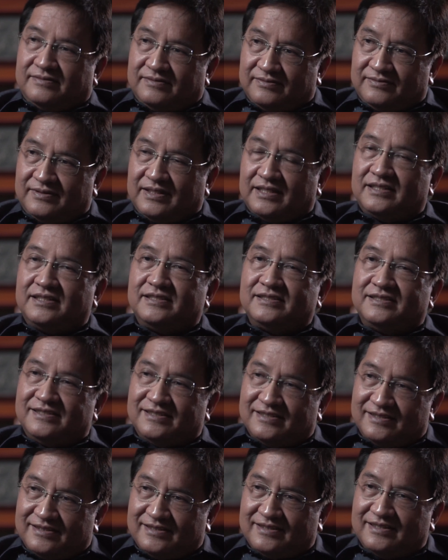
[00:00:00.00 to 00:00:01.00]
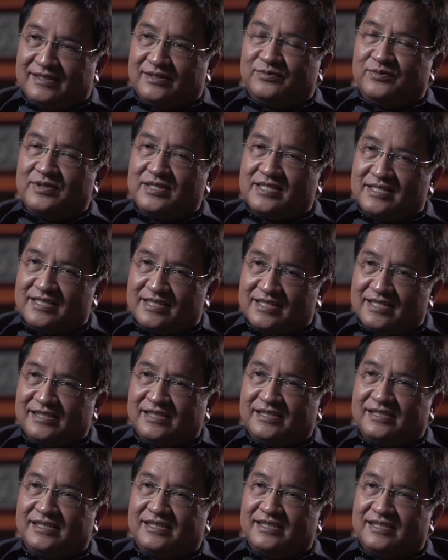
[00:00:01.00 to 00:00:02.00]
Well, it was
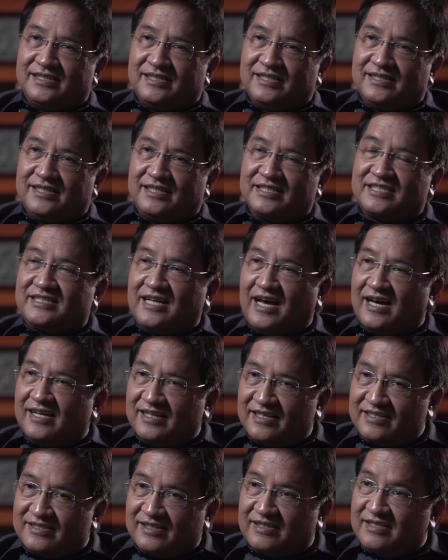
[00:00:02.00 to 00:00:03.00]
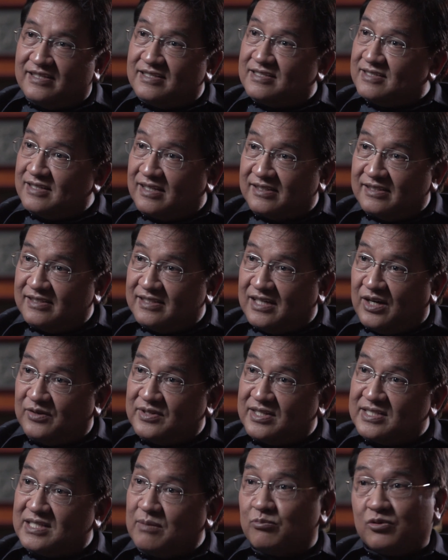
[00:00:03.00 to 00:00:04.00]
a challenge that he started out
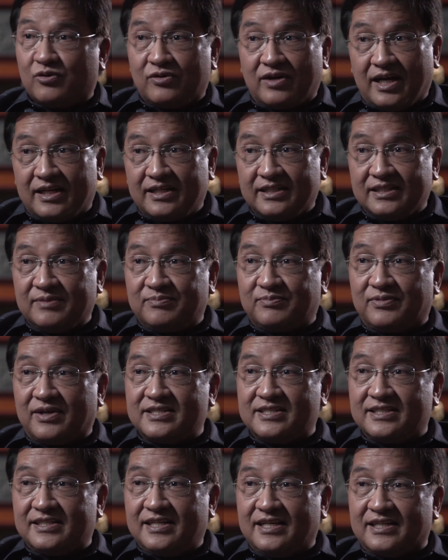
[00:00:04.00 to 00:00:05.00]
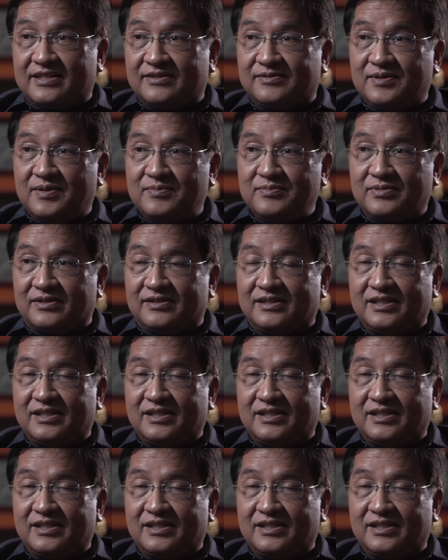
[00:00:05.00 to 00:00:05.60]
as a plurality president. Remember,